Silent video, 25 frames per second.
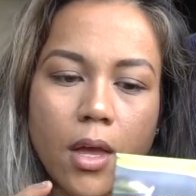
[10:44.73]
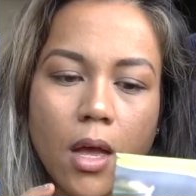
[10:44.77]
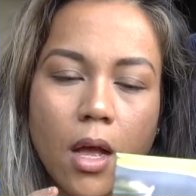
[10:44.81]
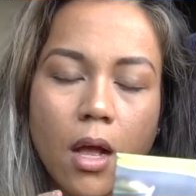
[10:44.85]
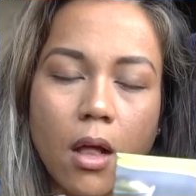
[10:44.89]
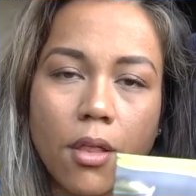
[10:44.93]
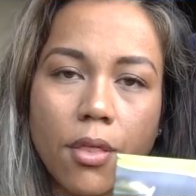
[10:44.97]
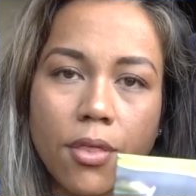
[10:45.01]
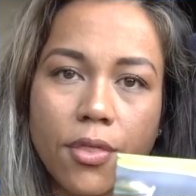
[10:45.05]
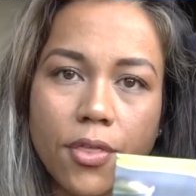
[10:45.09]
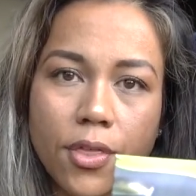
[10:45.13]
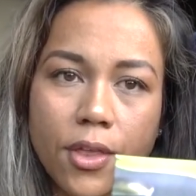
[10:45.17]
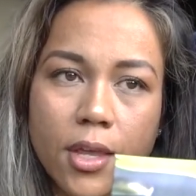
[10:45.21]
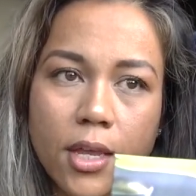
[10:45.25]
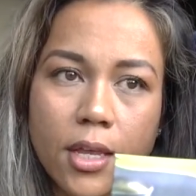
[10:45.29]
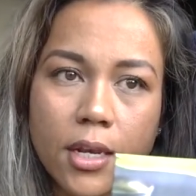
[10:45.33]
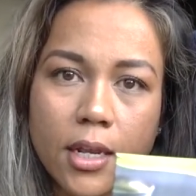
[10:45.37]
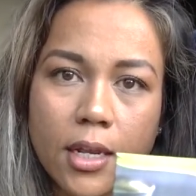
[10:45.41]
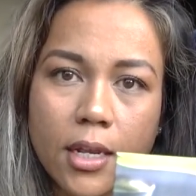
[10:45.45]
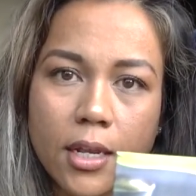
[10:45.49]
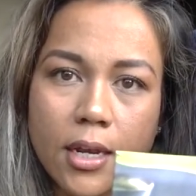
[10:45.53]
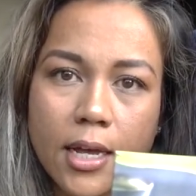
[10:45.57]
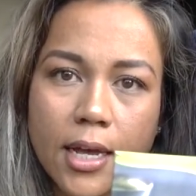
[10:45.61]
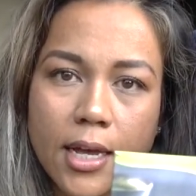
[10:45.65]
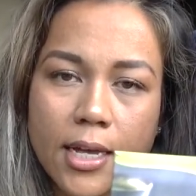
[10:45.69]

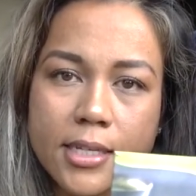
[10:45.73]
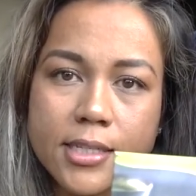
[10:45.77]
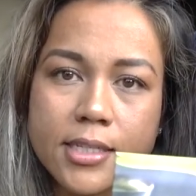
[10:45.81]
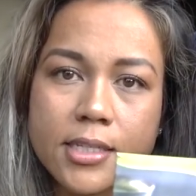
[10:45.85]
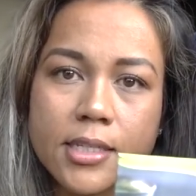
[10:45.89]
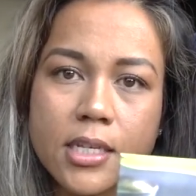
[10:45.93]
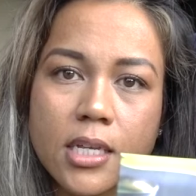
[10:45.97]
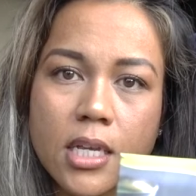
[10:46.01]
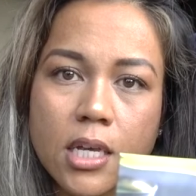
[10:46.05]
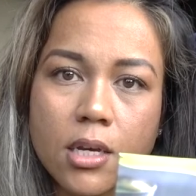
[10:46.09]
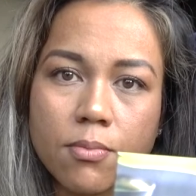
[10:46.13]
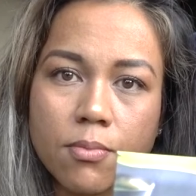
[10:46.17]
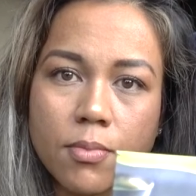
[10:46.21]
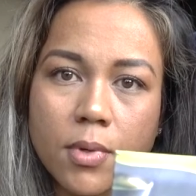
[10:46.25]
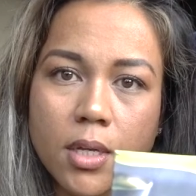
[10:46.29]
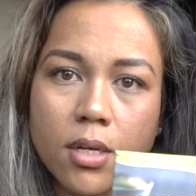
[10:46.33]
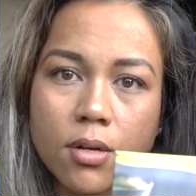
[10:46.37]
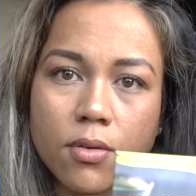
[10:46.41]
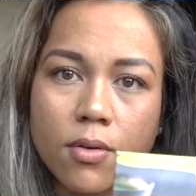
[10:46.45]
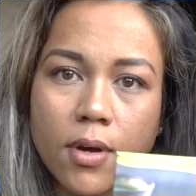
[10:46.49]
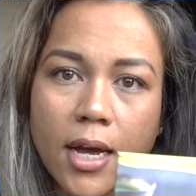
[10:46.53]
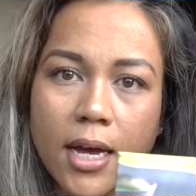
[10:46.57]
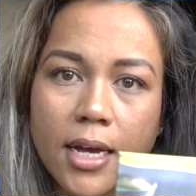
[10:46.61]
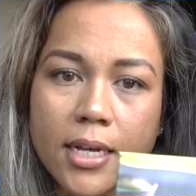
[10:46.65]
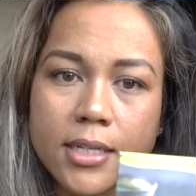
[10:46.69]
L-theanine, as the
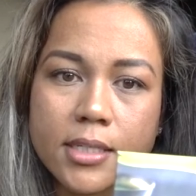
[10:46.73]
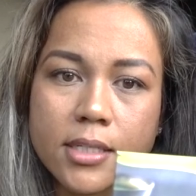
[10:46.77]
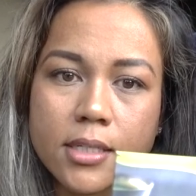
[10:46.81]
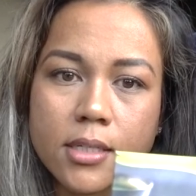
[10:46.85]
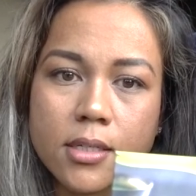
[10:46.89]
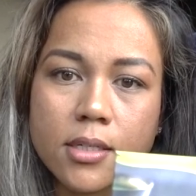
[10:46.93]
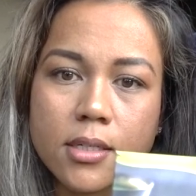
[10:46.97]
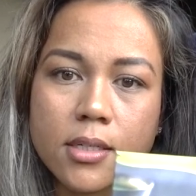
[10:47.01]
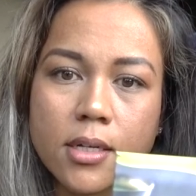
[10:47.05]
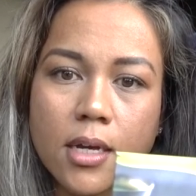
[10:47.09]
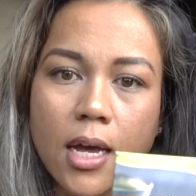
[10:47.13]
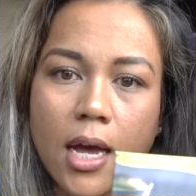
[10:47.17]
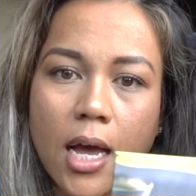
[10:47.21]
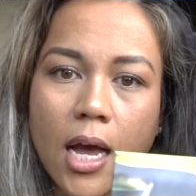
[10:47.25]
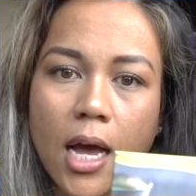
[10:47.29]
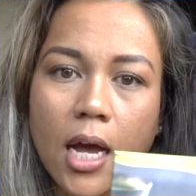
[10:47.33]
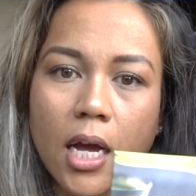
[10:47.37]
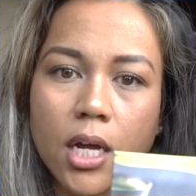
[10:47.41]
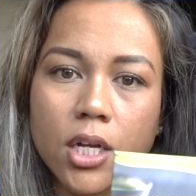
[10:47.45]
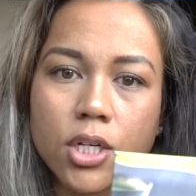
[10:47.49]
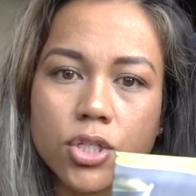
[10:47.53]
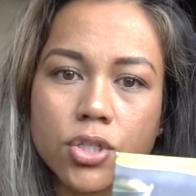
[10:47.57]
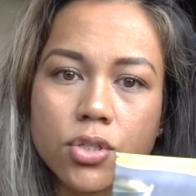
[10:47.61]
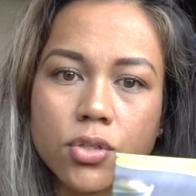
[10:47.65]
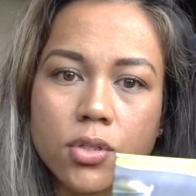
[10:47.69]
amino acid,
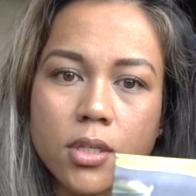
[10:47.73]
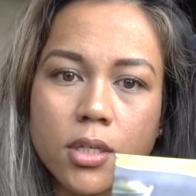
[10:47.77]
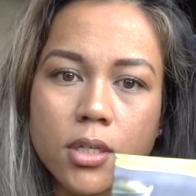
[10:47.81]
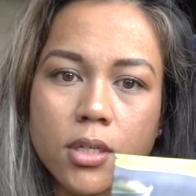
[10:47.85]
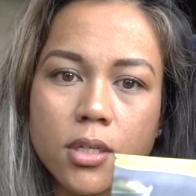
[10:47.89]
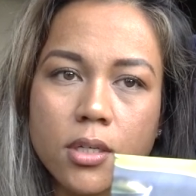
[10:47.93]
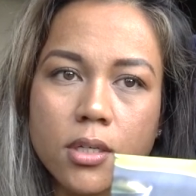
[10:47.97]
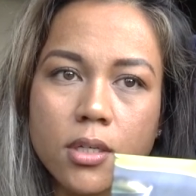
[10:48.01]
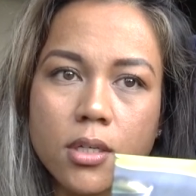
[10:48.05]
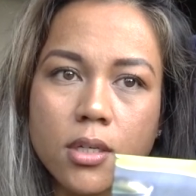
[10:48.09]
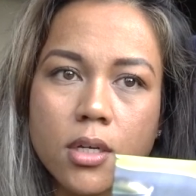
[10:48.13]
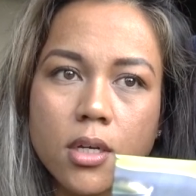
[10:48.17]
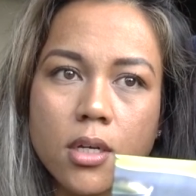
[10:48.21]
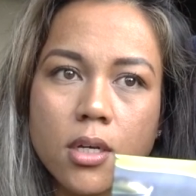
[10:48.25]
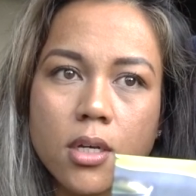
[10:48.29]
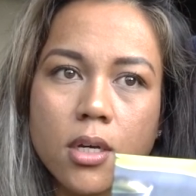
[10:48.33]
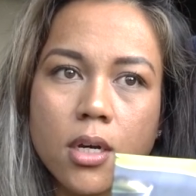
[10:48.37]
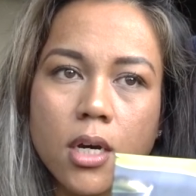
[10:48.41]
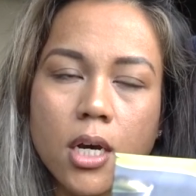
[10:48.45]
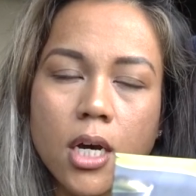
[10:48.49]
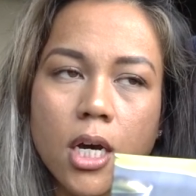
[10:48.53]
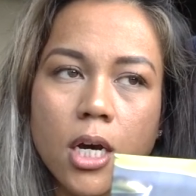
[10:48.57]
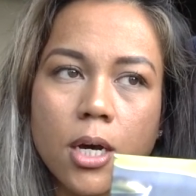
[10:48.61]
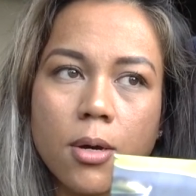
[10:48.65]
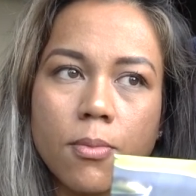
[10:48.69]
actually
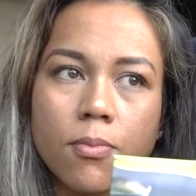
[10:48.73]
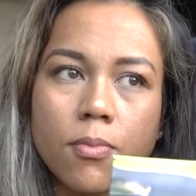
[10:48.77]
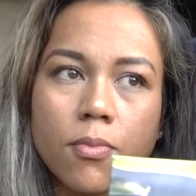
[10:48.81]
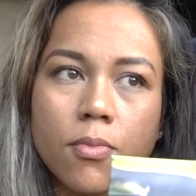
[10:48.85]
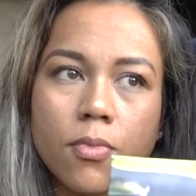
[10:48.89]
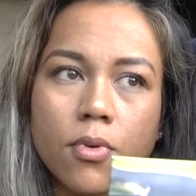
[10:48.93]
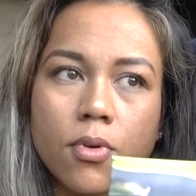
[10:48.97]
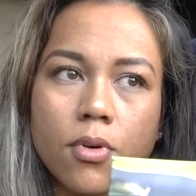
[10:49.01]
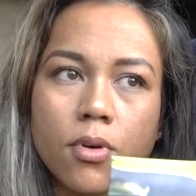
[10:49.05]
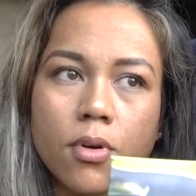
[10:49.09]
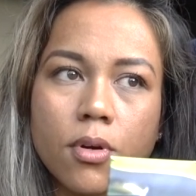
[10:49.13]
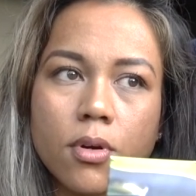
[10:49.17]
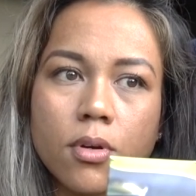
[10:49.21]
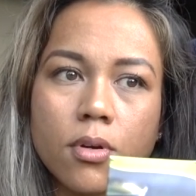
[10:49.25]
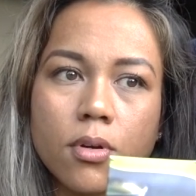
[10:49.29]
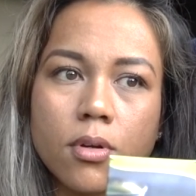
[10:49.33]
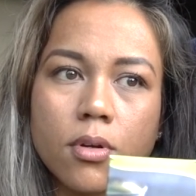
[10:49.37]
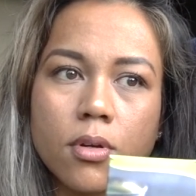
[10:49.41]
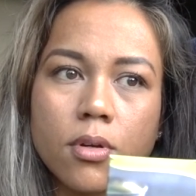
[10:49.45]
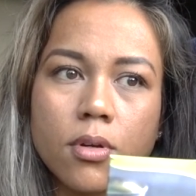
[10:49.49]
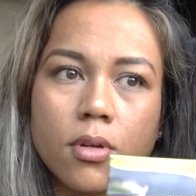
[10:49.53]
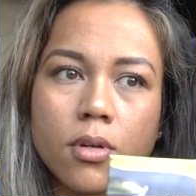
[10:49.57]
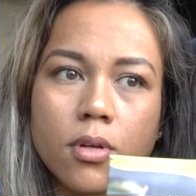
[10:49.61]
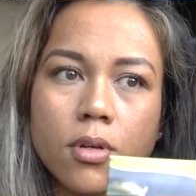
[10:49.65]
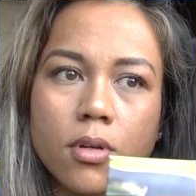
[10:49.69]
um,
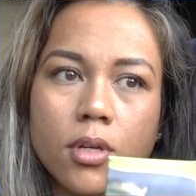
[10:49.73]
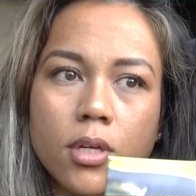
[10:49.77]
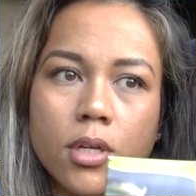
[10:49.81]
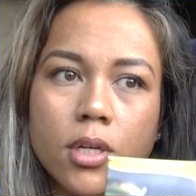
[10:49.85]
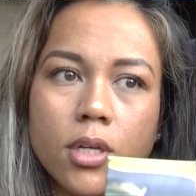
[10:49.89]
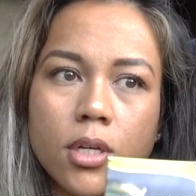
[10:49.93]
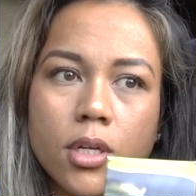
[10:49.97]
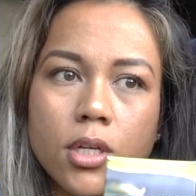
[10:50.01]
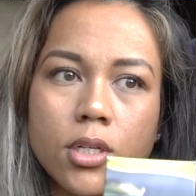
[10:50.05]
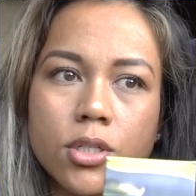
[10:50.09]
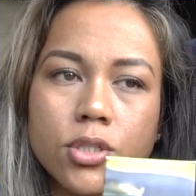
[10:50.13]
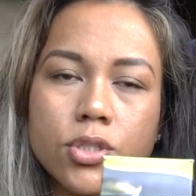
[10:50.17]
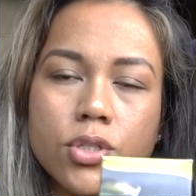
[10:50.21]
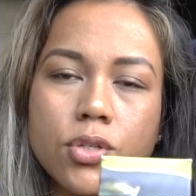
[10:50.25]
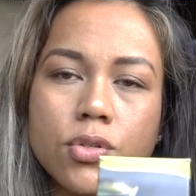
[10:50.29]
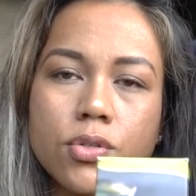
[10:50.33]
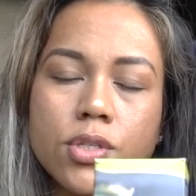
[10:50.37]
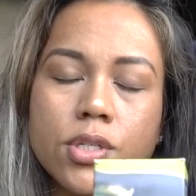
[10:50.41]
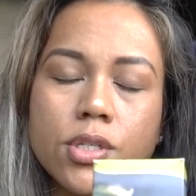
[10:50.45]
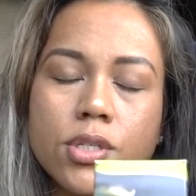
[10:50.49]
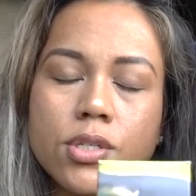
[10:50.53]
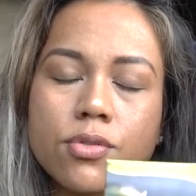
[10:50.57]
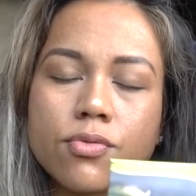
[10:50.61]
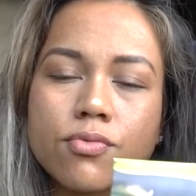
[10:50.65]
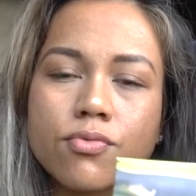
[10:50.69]

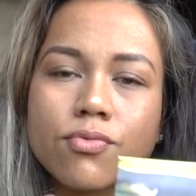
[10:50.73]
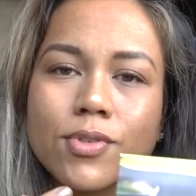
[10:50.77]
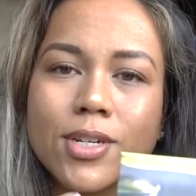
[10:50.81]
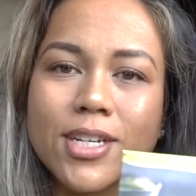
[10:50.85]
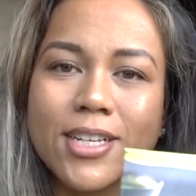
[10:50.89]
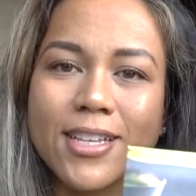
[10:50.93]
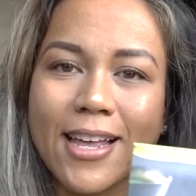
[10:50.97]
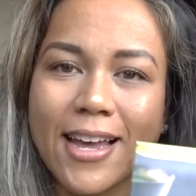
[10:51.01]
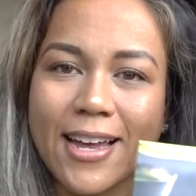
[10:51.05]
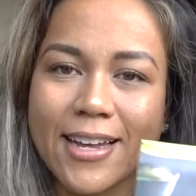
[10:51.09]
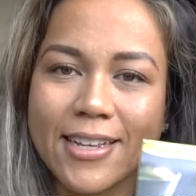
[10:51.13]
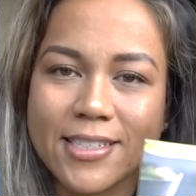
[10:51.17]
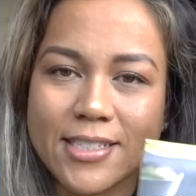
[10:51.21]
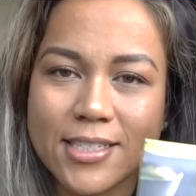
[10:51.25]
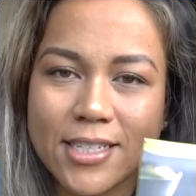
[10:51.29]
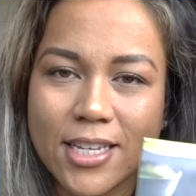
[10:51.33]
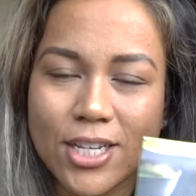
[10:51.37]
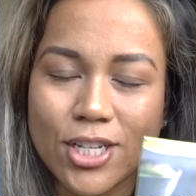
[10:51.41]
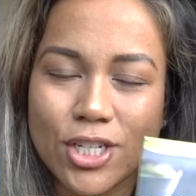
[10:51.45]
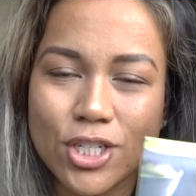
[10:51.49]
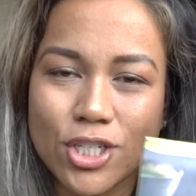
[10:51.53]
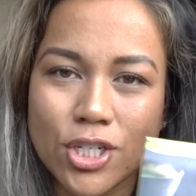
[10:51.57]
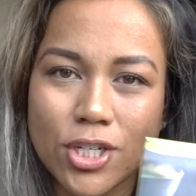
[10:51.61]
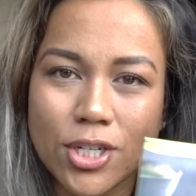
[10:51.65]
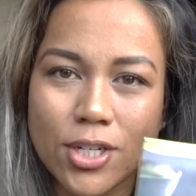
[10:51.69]
induces
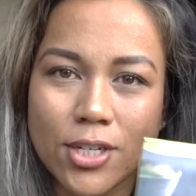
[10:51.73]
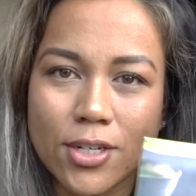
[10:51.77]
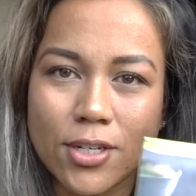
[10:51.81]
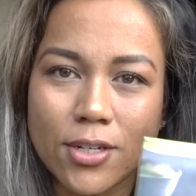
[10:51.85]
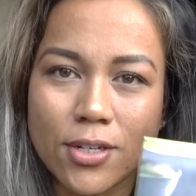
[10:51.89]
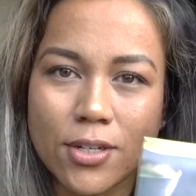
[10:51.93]
relaxation.